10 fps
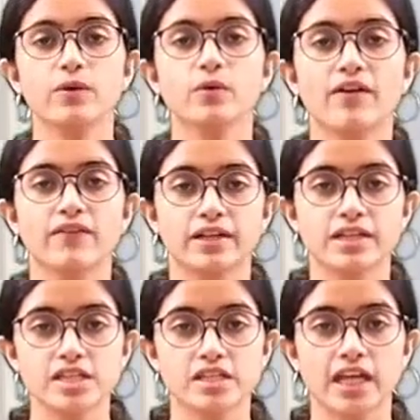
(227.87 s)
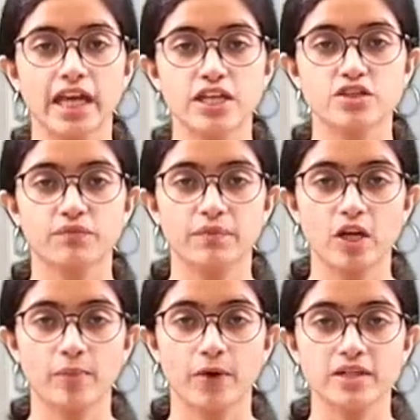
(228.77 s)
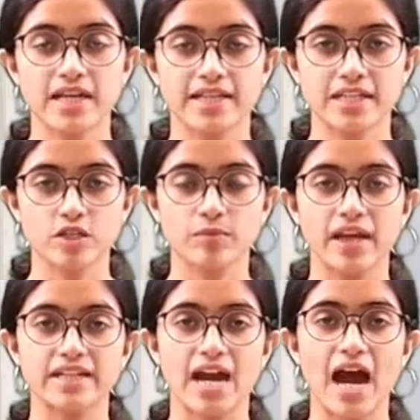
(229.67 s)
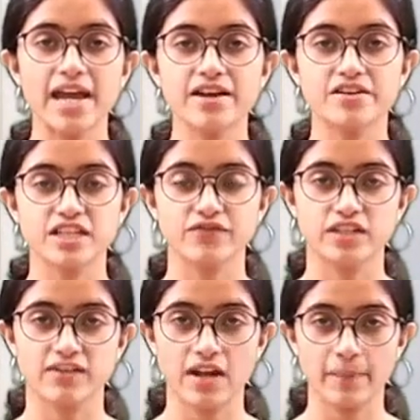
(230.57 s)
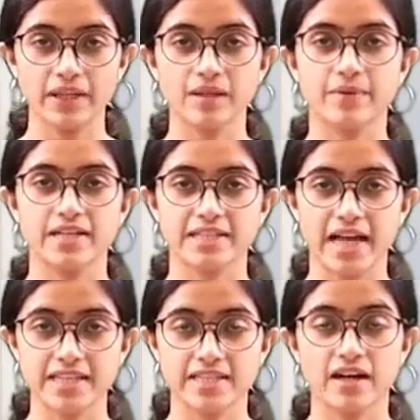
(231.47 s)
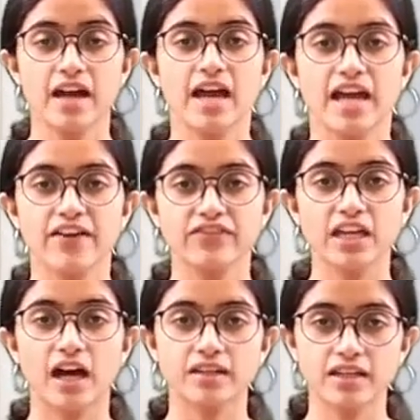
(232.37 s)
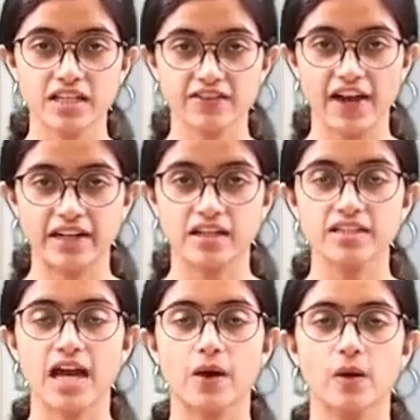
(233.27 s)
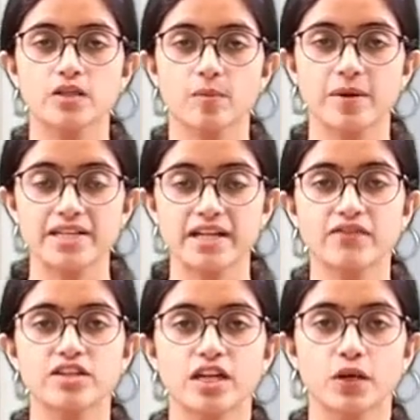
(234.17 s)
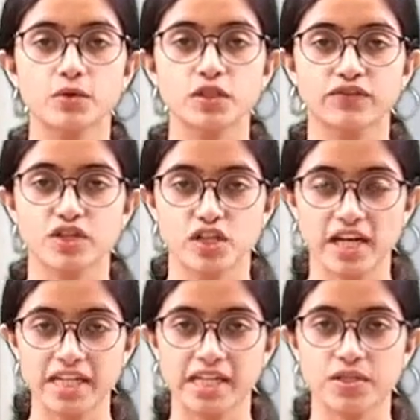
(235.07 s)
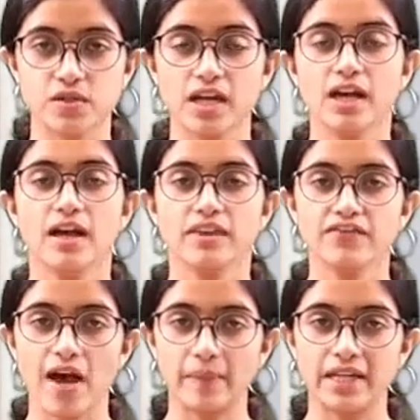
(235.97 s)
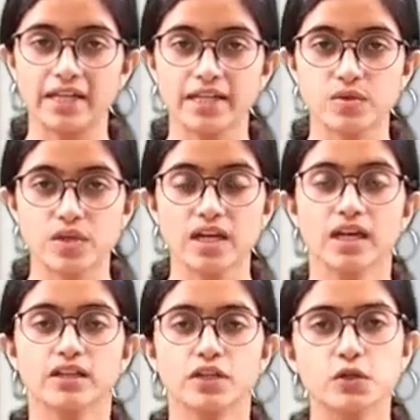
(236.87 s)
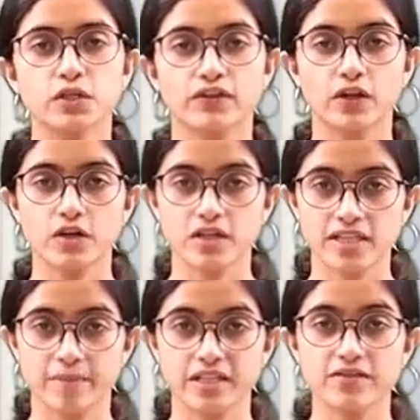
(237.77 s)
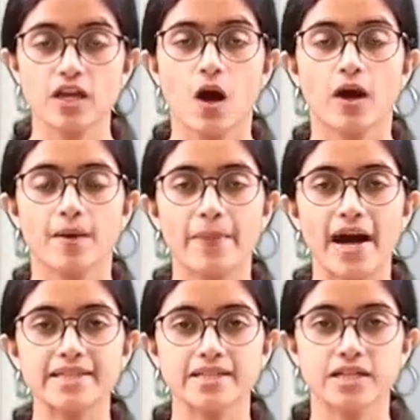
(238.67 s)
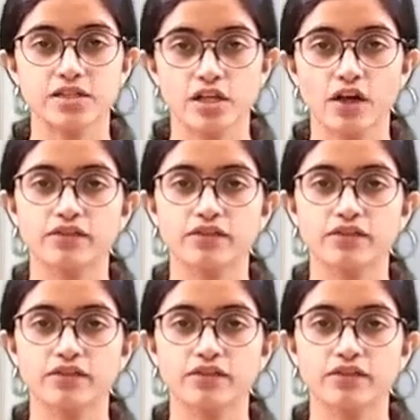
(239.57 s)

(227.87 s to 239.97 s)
who have reached the age of menopause are said to be at a higher risk for developing the breast cancer if the other risk factors are also present, which includes of the genetic history, the family history, the use of the contraceptives or a past history of